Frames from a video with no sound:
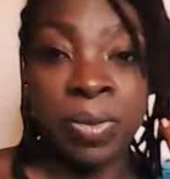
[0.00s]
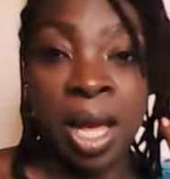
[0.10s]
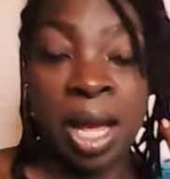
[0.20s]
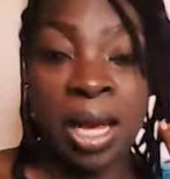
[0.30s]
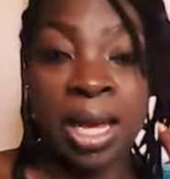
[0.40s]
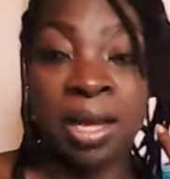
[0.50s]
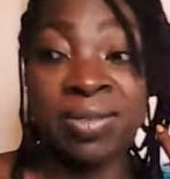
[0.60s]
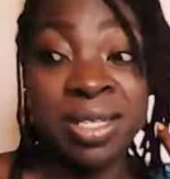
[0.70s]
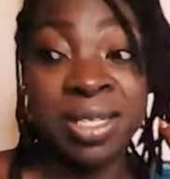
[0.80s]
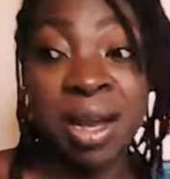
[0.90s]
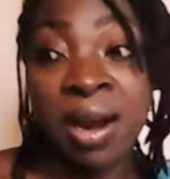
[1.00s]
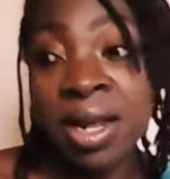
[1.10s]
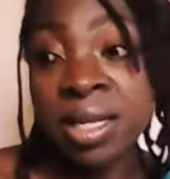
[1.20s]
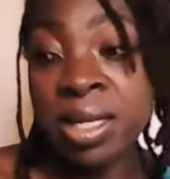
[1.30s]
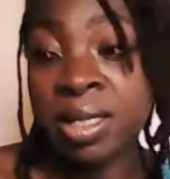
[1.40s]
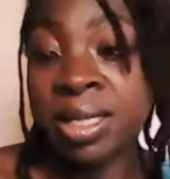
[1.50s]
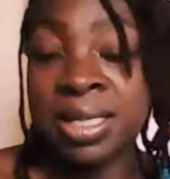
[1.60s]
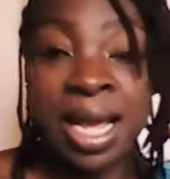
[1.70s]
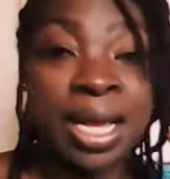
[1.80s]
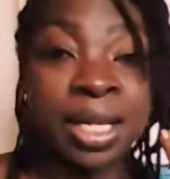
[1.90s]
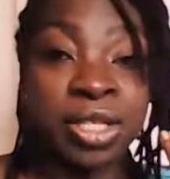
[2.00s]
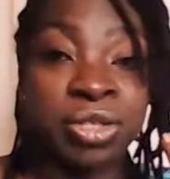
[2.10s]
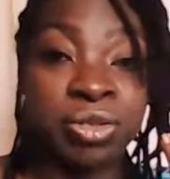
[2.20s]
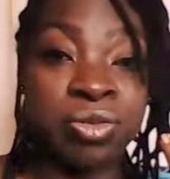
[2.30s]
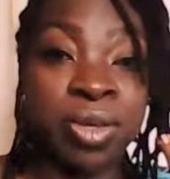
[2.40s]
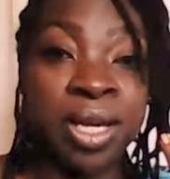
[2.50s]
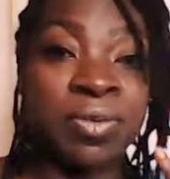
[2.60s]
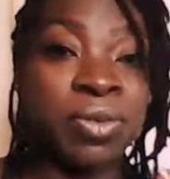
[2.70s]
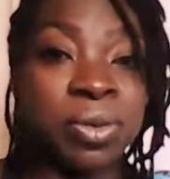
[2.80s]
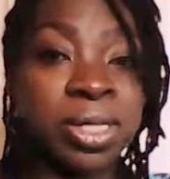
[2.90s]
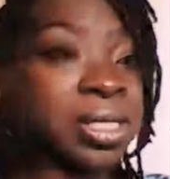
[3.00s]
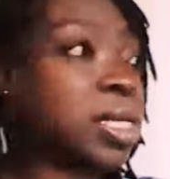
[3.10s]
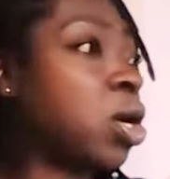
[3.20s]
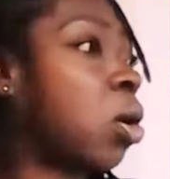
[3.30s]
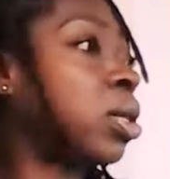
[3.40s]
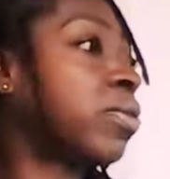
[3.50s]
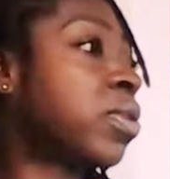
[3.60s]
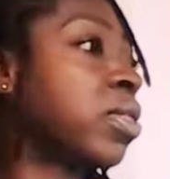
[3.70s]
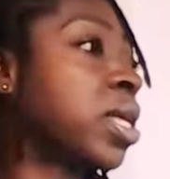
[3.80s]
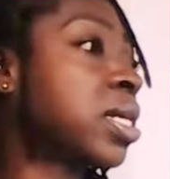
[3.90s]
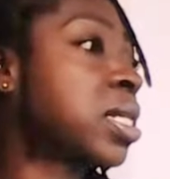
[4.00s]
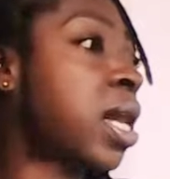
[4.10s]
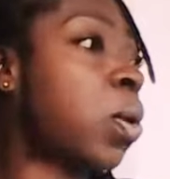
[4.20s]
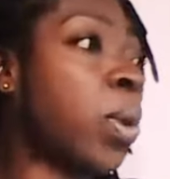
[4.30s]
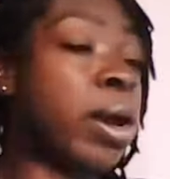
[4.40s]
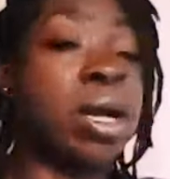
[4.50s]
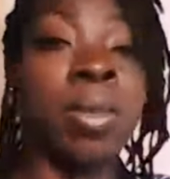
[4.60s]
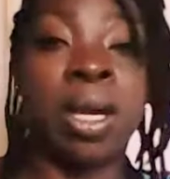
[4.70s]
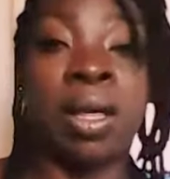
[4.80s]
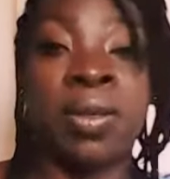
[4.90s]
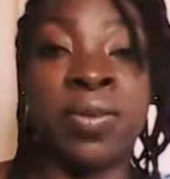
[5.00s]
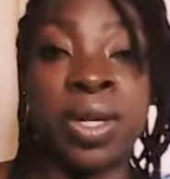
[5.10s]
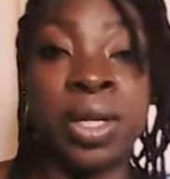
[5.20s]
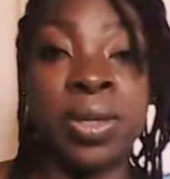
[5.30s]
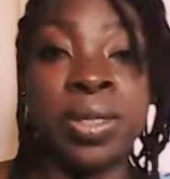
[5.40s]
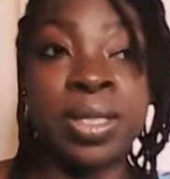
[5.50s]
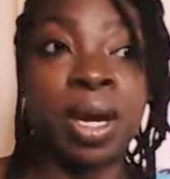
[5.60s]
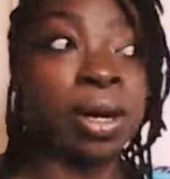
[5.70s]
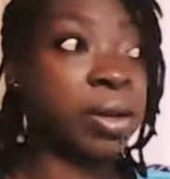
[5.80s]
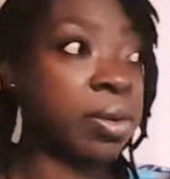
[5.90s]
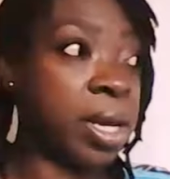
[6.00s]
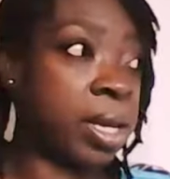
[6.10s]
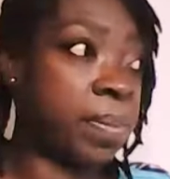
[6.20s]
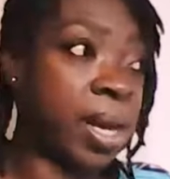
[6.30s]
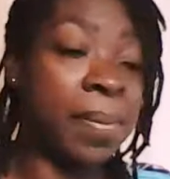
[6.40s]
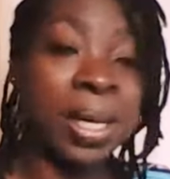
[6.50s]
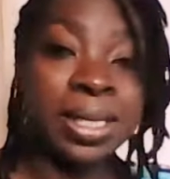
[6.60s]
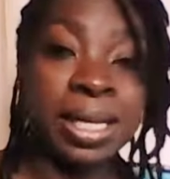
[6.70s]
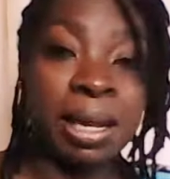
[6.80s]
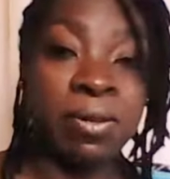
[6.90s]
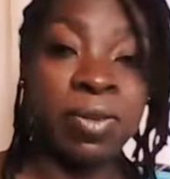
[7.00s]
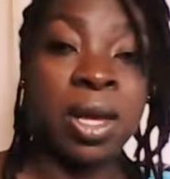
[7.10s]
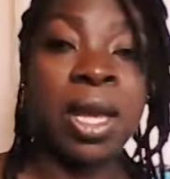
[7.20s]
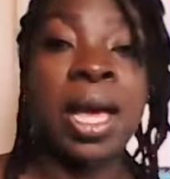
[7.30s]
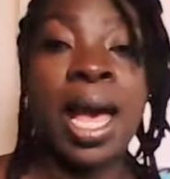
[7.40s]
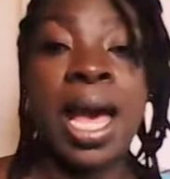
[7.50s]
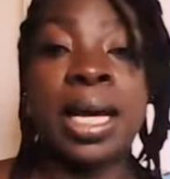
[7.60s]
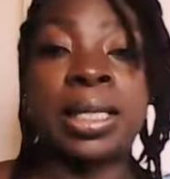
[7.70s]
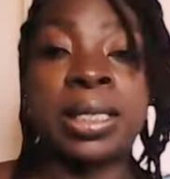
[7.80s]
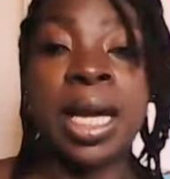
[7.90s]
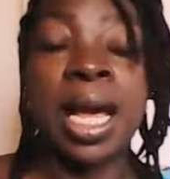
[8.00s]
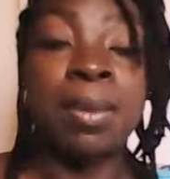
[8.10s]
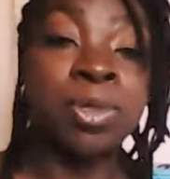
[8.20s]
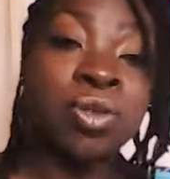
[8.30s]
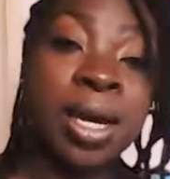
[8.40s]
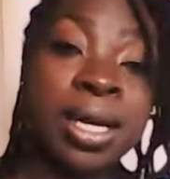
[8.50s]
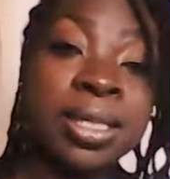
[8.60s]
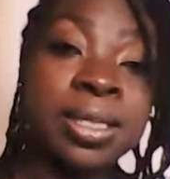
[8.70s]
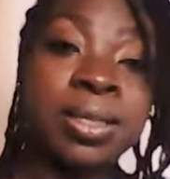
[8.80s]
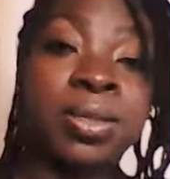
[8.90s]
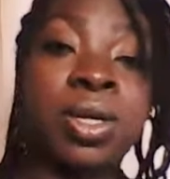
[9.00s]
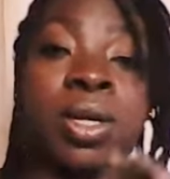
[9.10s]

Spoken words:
I have started designing jewelry. If you can see, all of the things that I wear in my other videos are created by myself. And I'm trying to